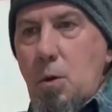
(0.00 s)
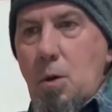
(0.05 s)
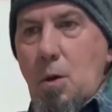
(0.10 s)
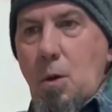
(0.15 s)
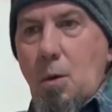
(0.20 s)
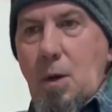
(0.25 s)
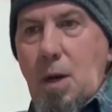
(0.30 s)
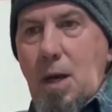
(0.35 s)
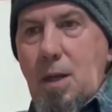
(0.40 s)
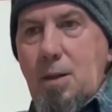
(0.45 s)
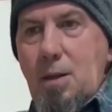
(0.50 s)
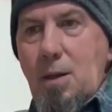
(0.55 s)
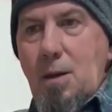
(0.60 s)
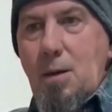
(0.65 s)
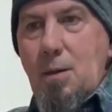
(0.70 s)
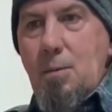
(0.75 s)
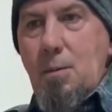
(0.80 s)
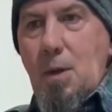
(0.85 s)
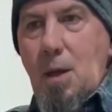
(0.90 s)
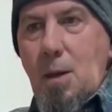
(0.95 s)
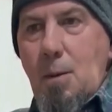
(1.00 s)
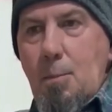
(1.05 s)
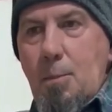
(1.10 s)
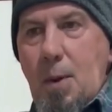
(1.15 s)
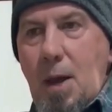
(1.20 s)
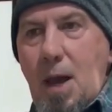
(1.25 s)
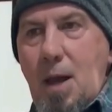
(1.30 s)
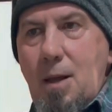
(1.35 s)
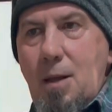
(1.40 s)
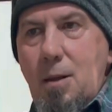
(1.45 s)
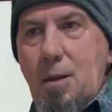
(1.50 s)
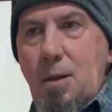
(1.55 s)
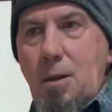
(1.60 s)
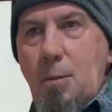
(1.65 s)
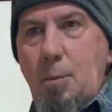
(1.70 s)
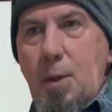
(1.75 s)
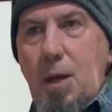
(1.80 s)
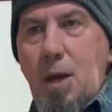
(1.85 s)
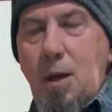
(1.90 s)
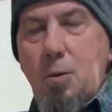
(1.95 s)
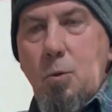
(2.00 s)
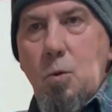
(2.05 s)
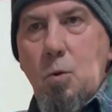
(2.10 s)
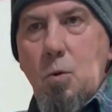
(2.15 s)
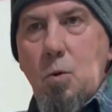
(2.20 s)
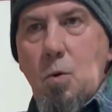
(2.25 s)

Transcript: you're going out there and packing a little bit extra